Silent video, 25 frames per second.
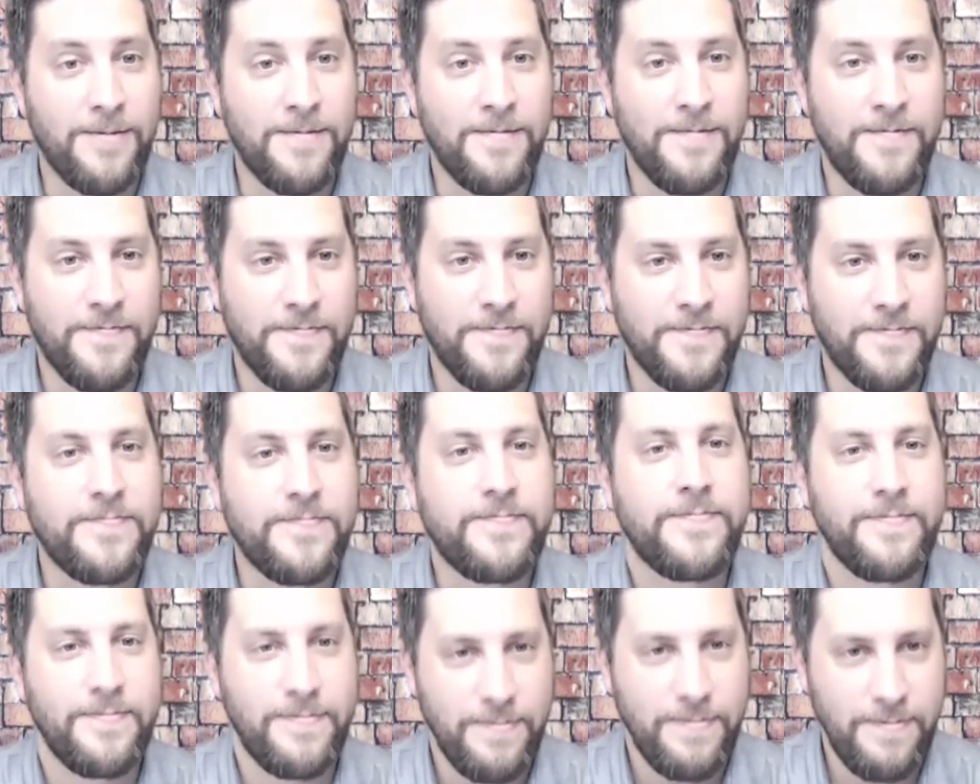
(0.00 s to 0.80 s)

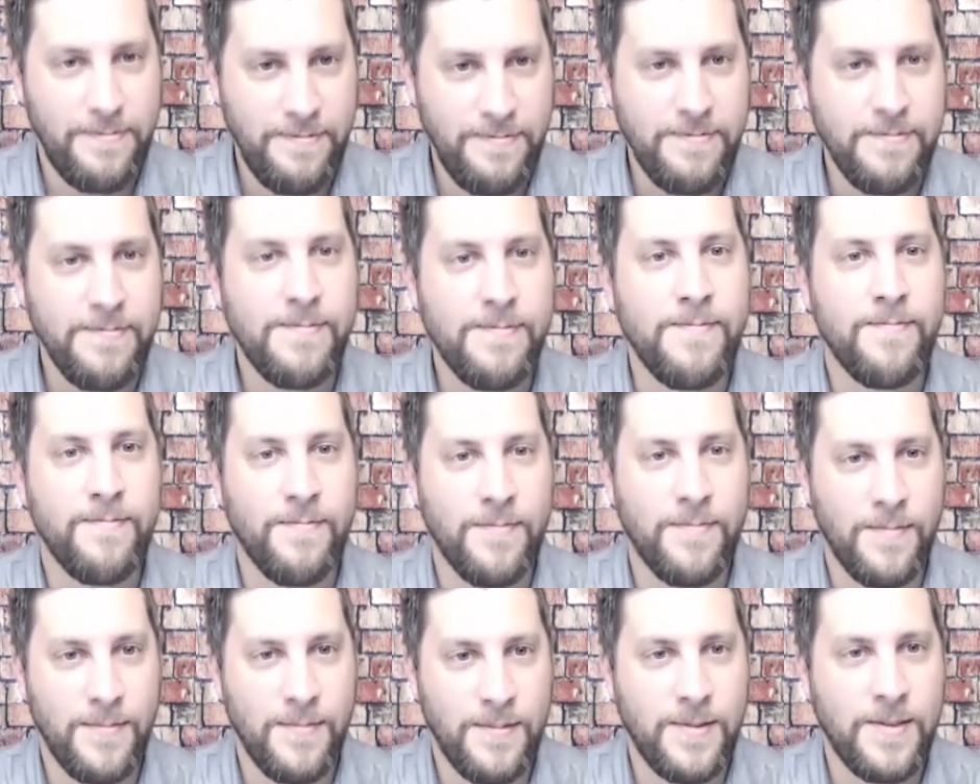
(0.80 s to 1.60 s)

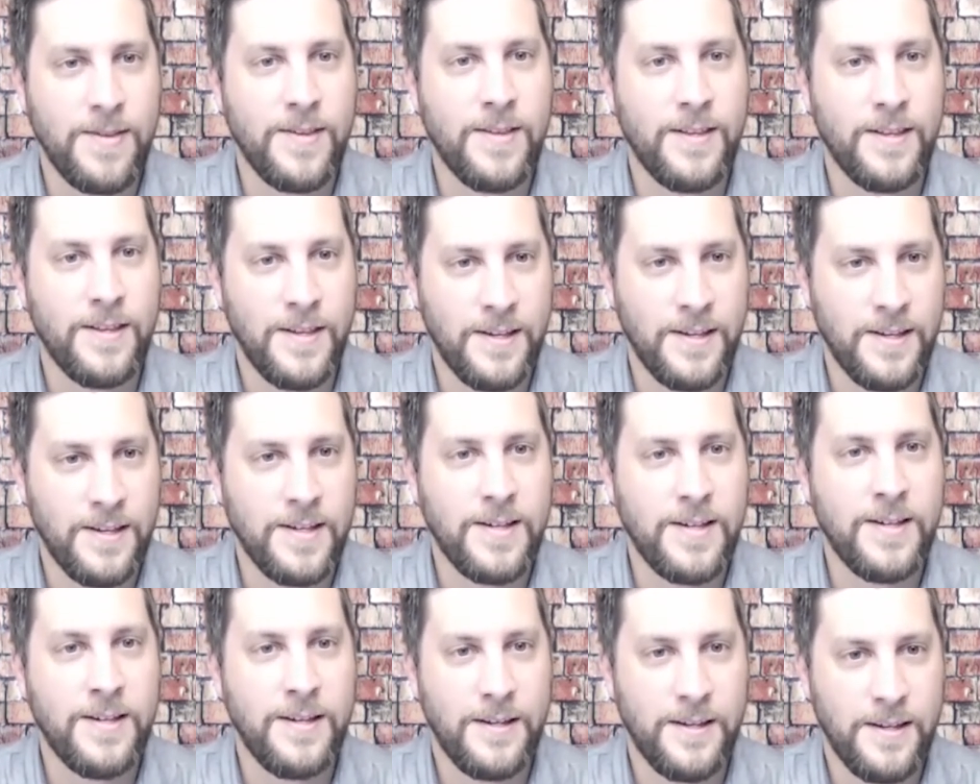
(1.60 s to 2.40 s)

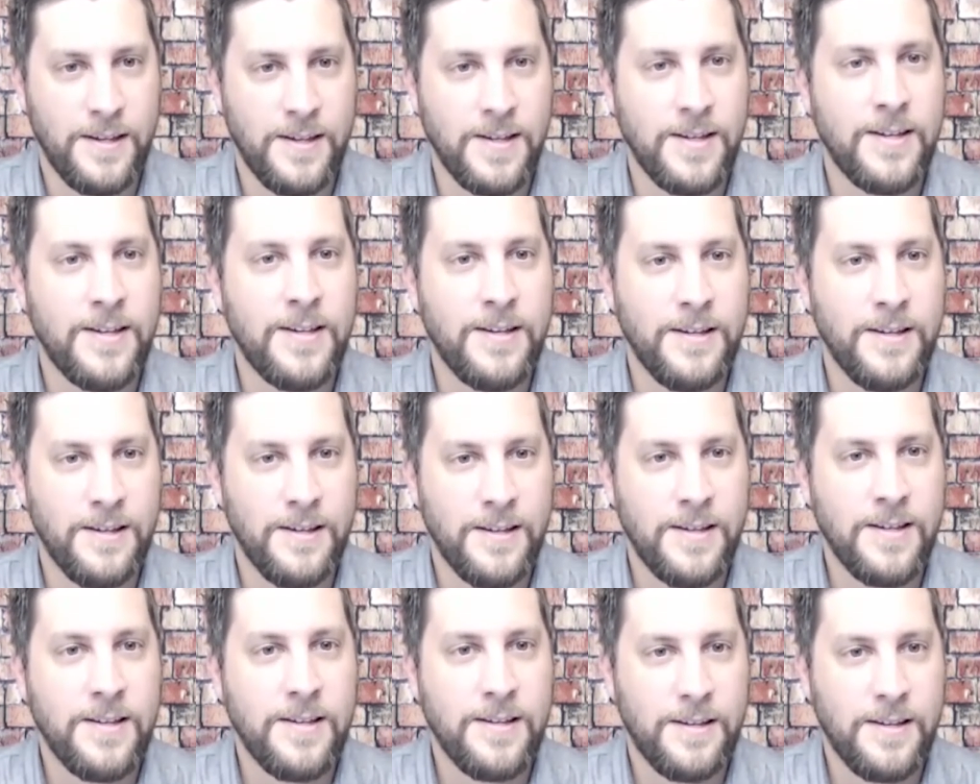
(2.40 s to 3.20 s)

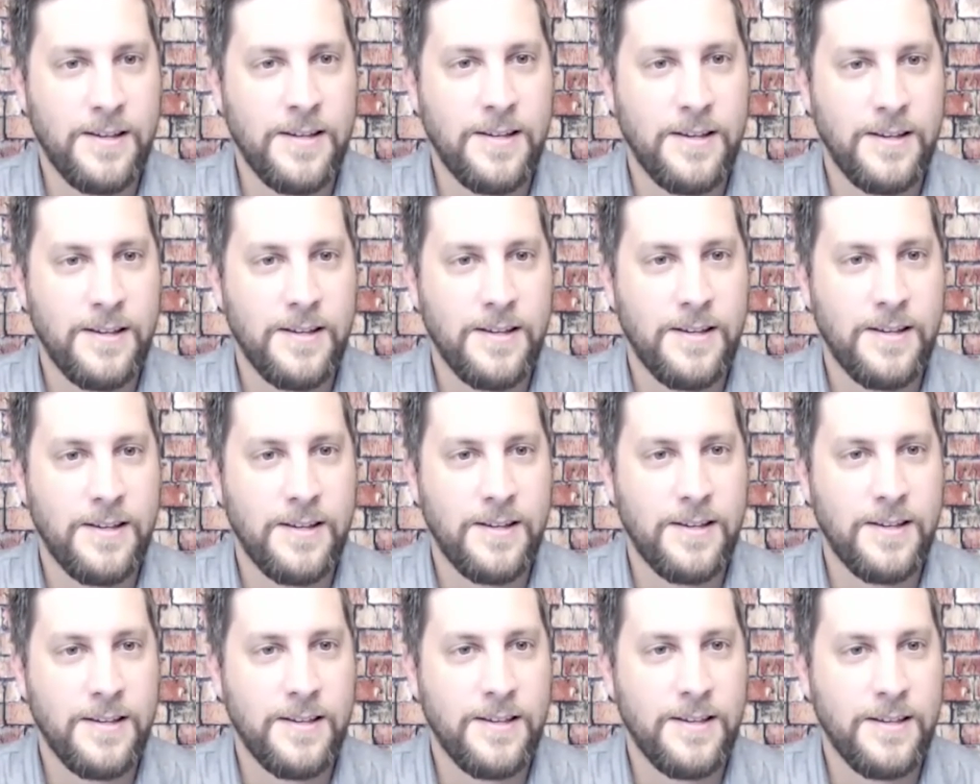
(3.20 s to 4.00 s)

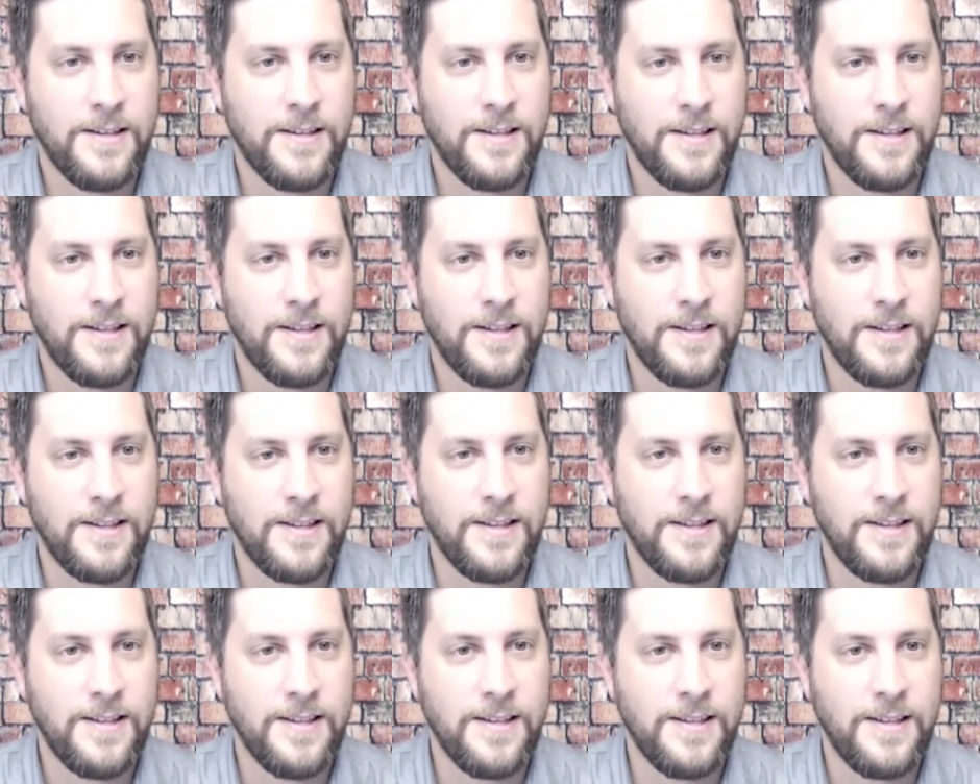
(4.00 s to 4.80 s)

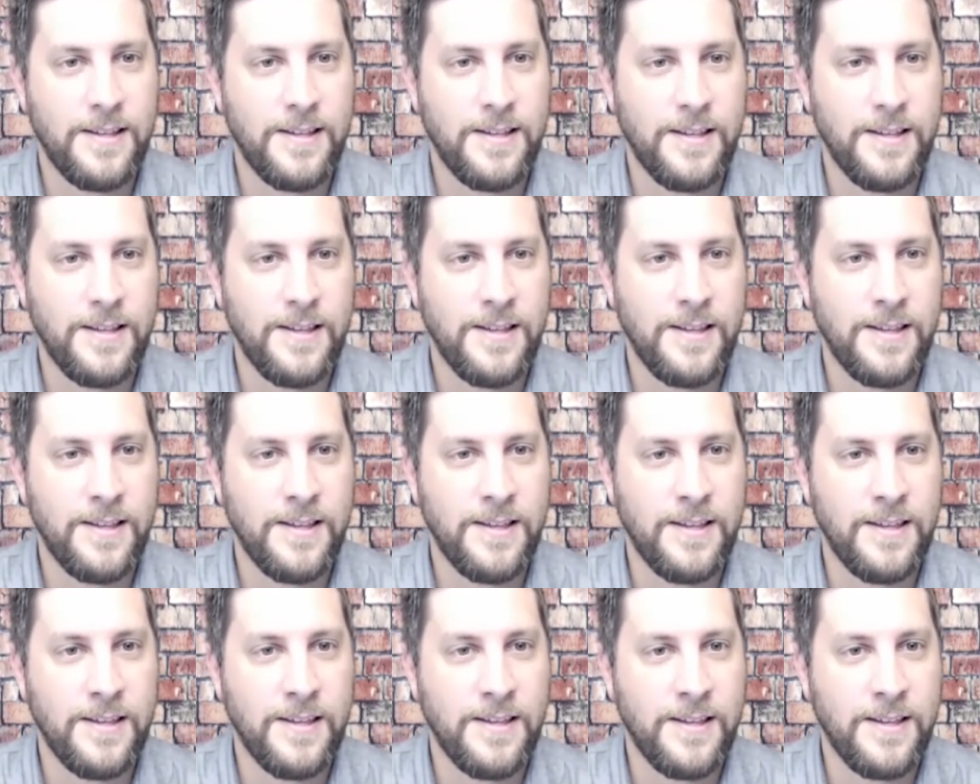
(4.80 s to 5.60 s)
(silent)